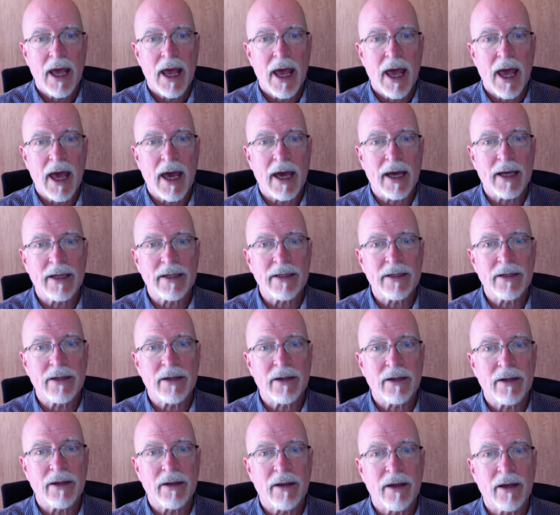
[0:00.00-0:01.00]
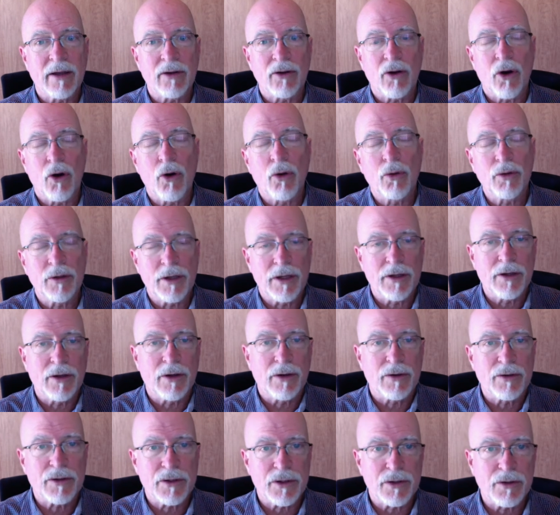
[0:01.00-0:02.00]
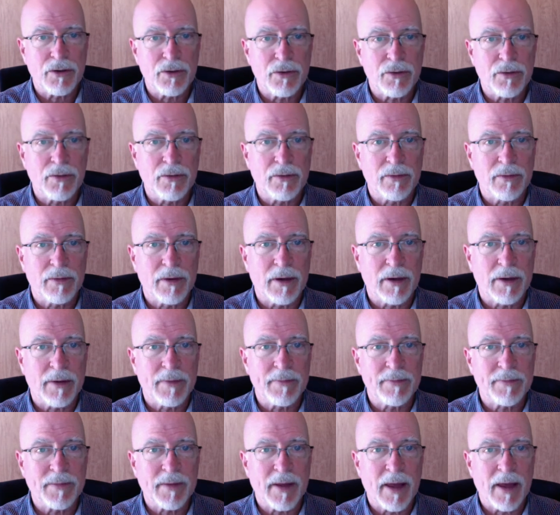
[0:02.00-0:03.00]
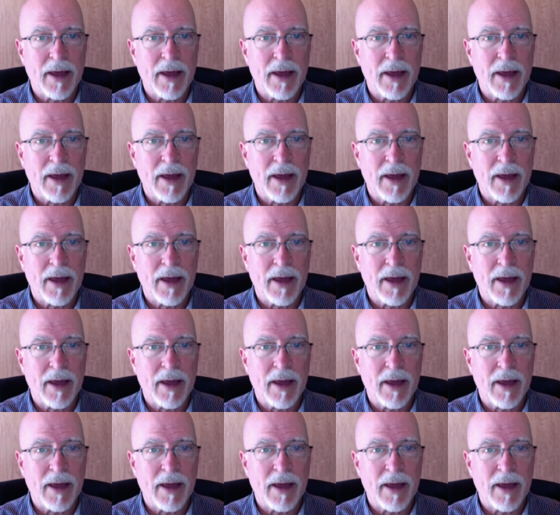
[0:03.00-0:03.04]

and, and only those who um,